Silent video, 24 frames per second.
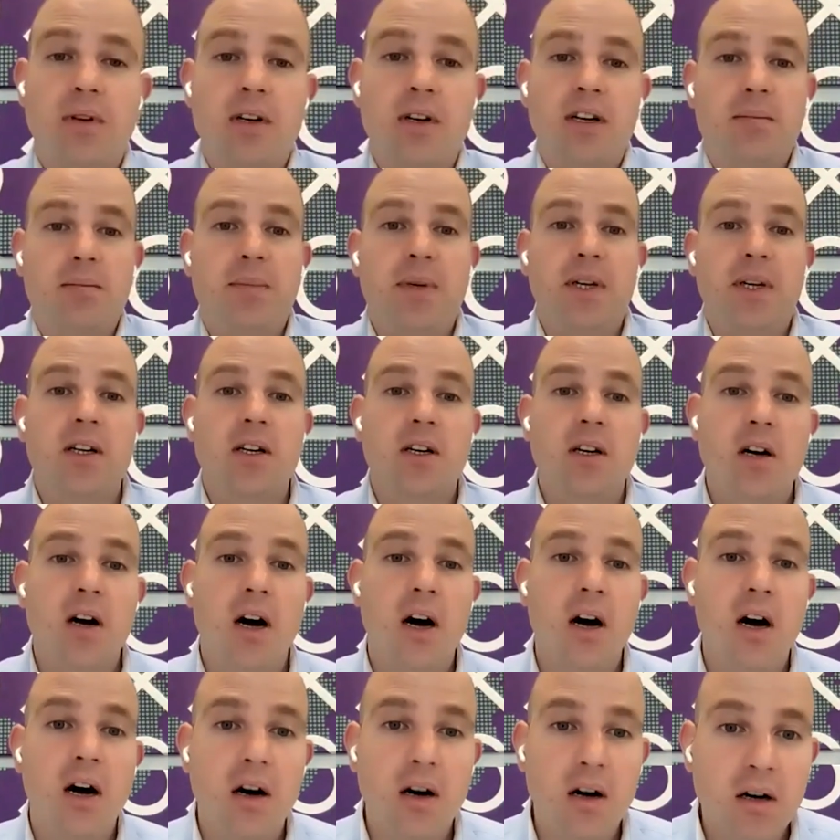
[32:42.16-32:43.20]
right,
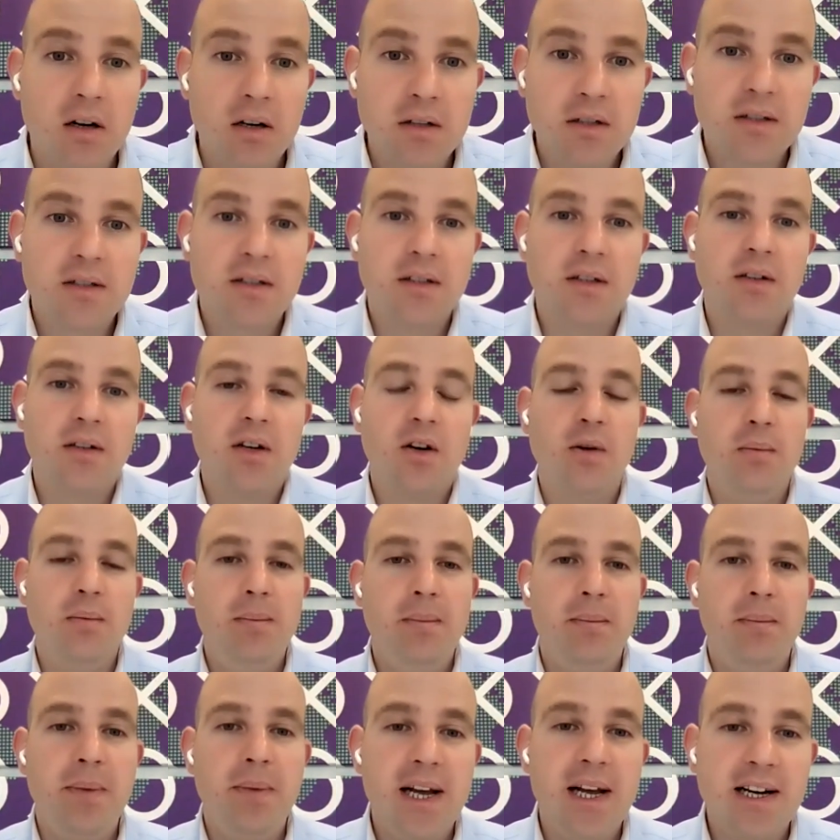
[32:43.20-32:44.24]
because,
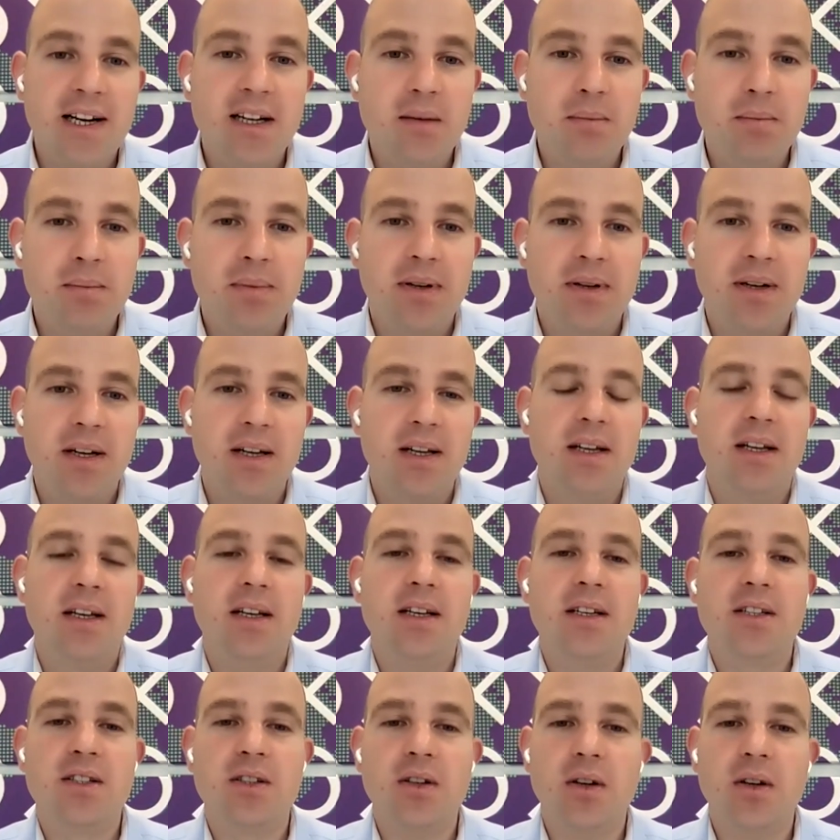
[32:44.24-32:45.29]
backup
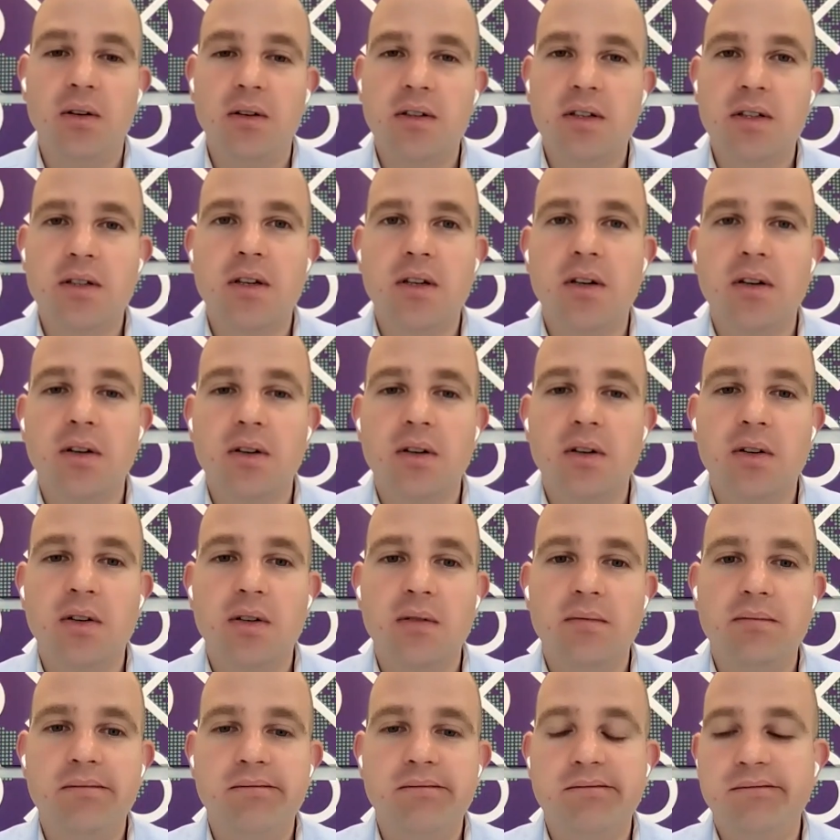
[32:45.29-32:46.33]
is
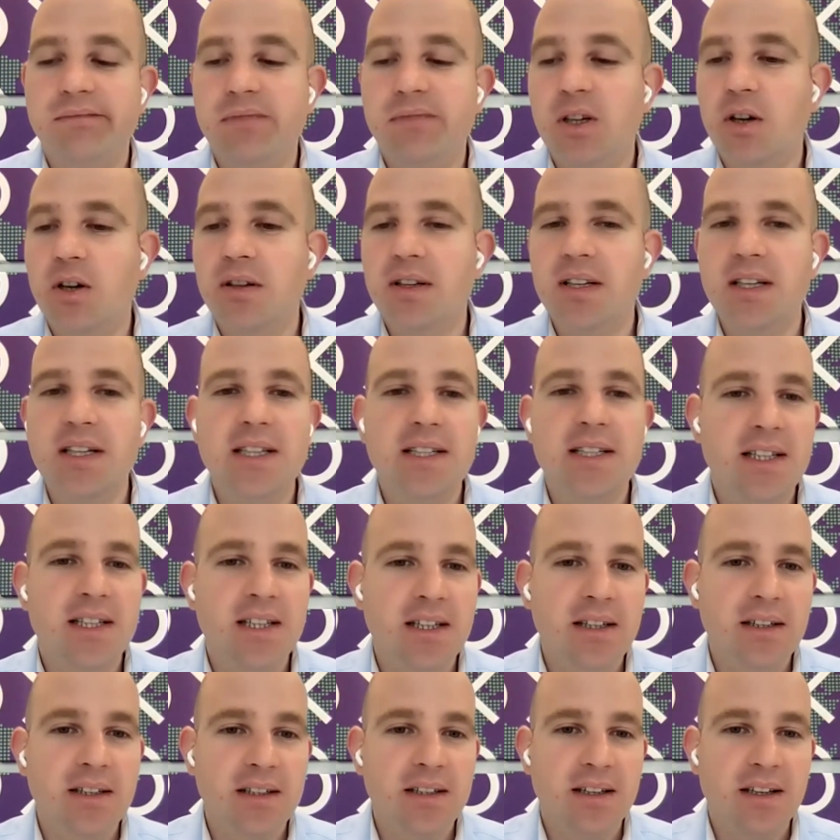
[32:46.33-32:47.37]
also not
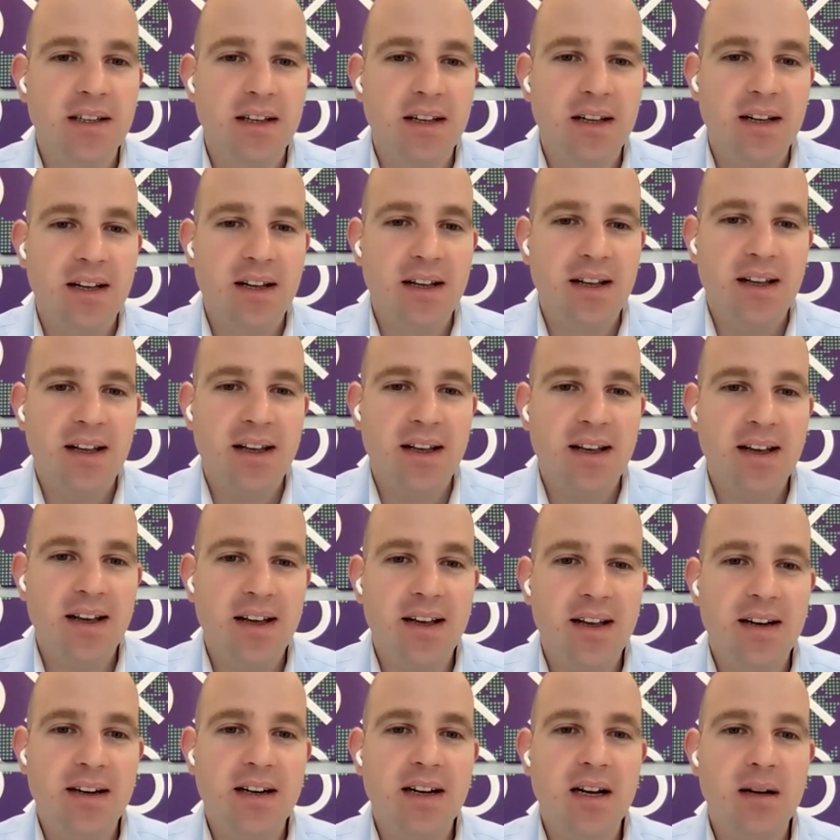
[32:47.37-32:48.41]
easy.
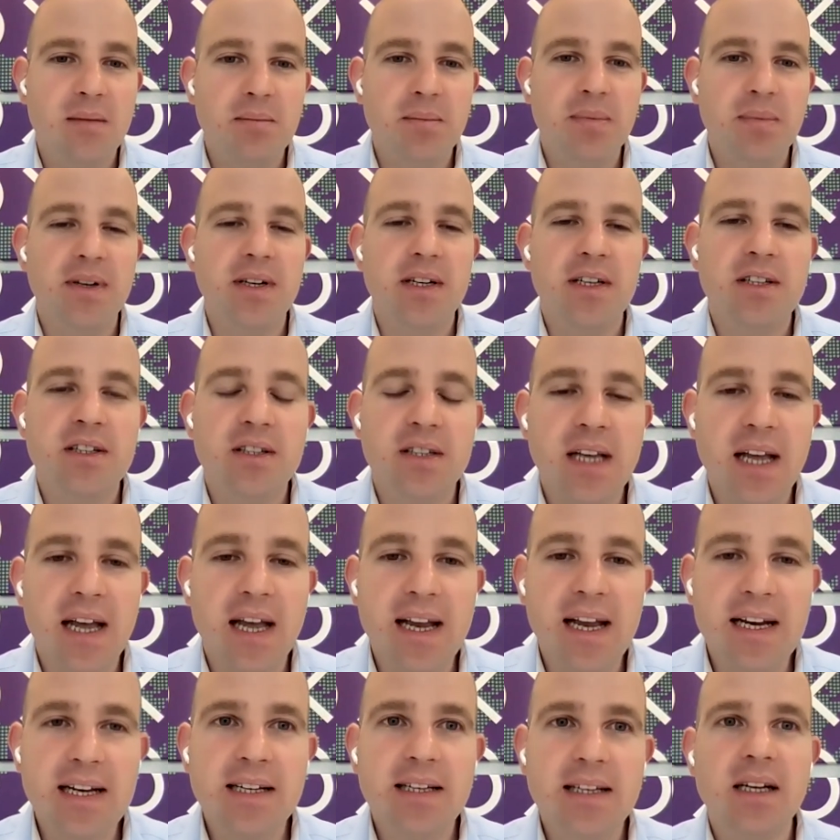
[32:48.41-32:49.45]
And companies
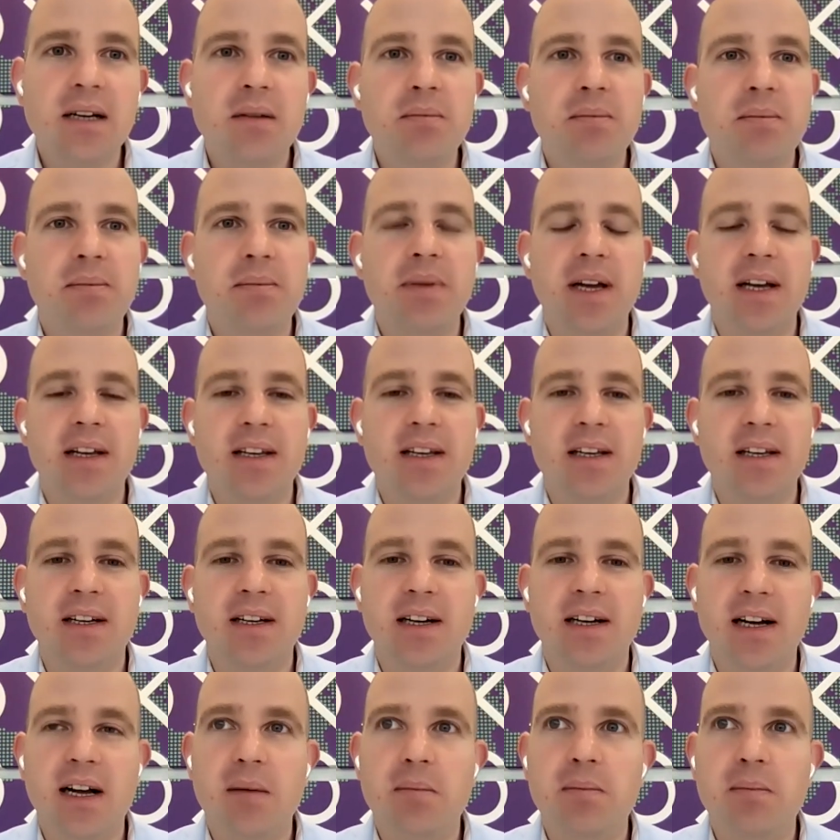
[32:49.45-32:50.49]
end up
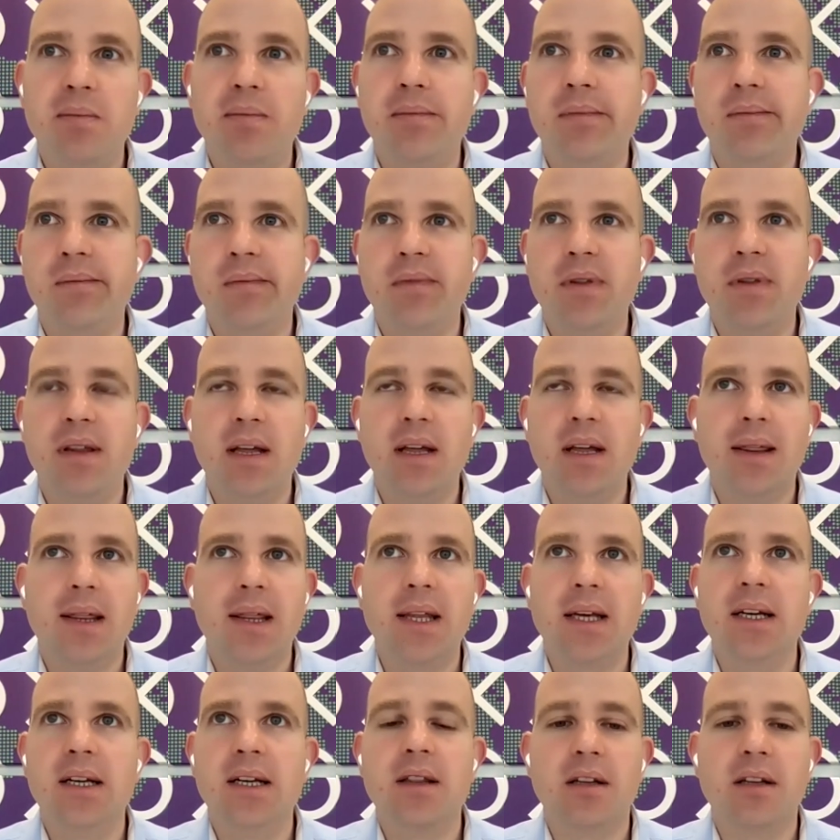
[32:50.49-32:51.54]
backing up the
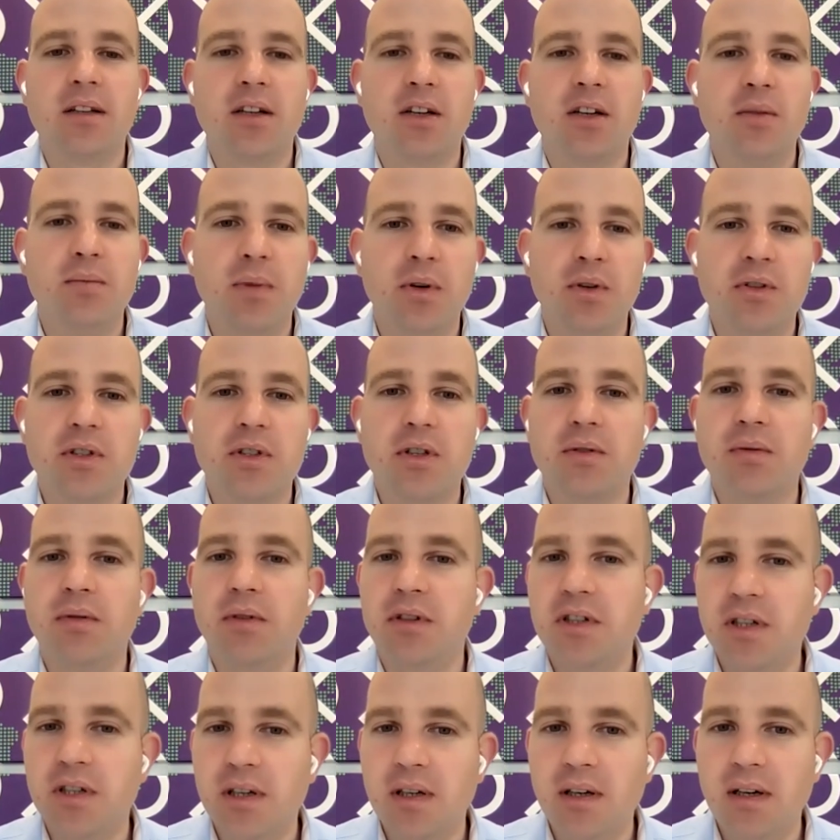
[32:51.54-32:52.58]
thing that are most
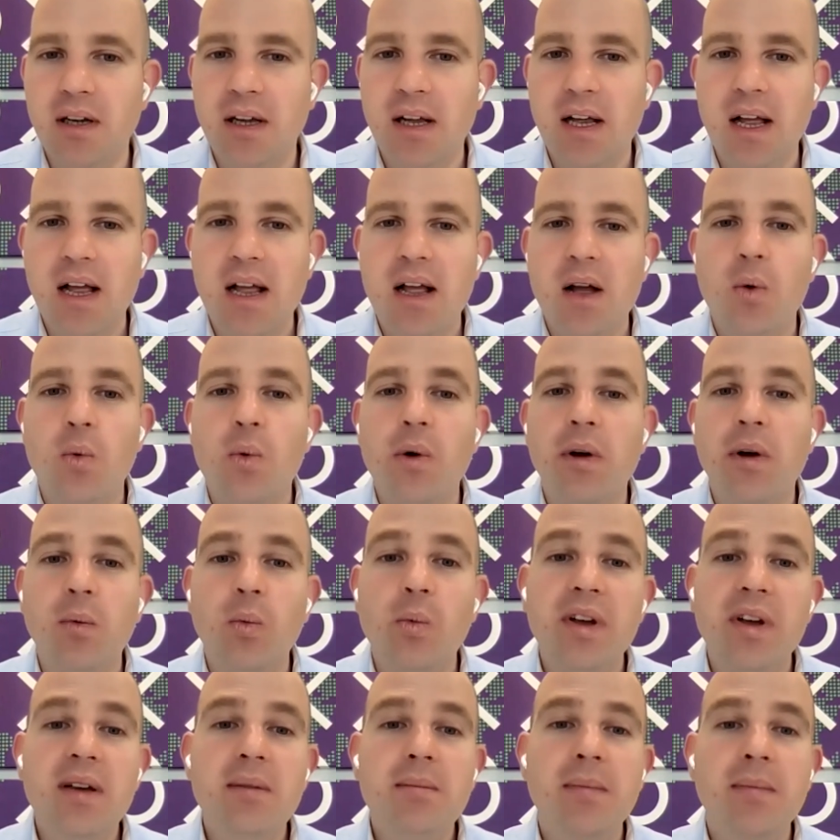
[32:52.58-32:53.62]
crucial. When
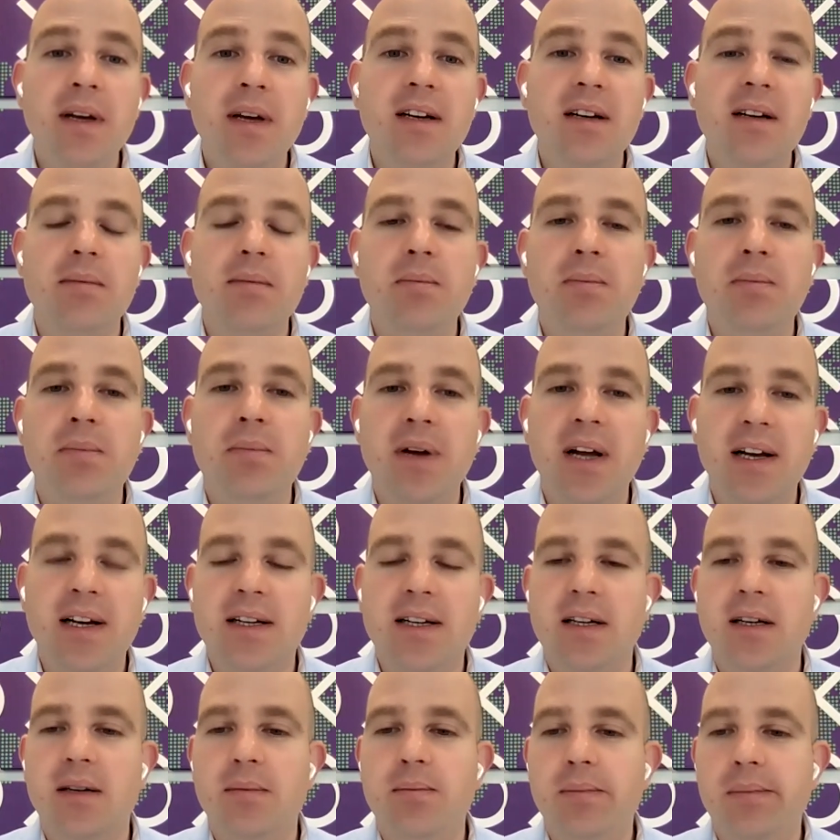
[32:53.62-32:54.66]
we make
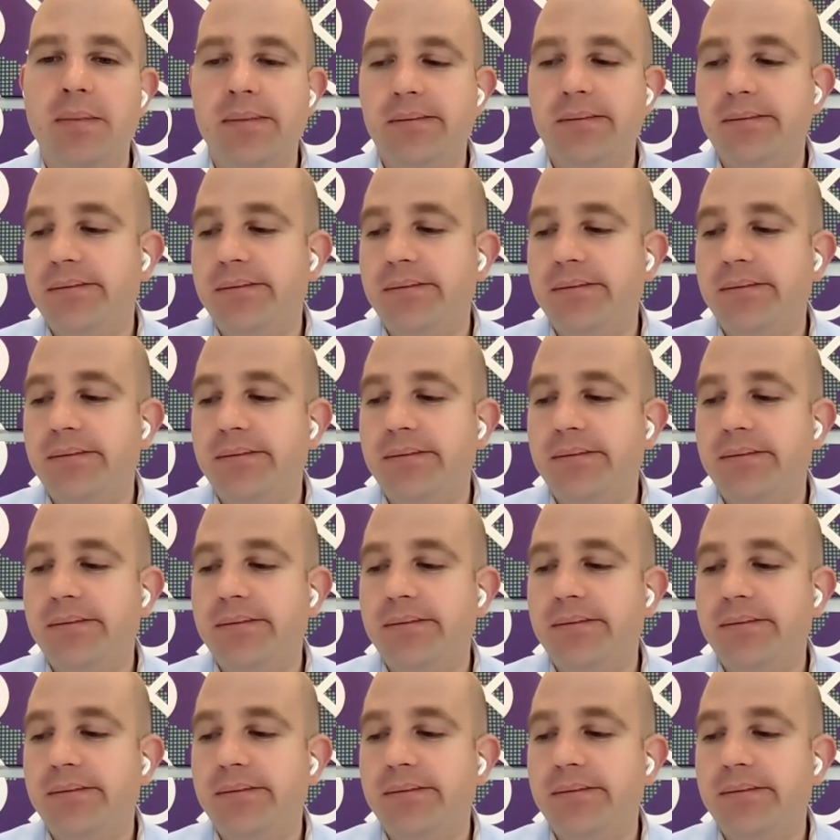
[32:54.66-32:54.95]
backup